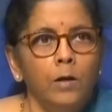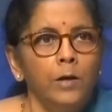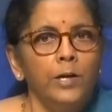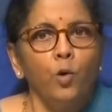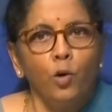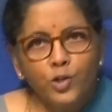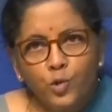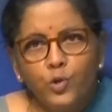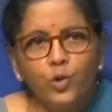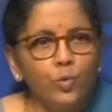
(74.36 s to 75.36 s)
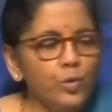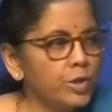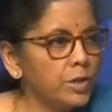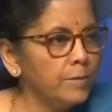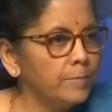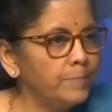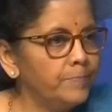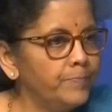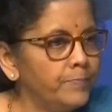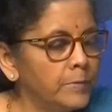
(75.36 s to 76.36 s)
He also used
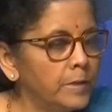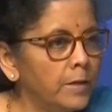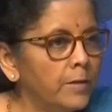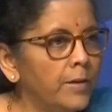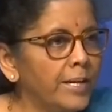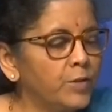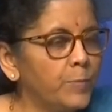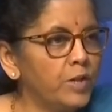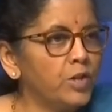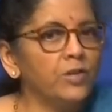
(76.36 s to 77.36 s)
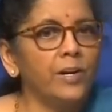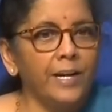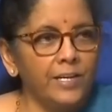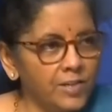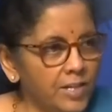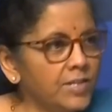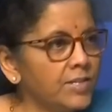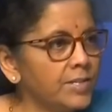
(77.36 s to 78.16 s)
the expression crisis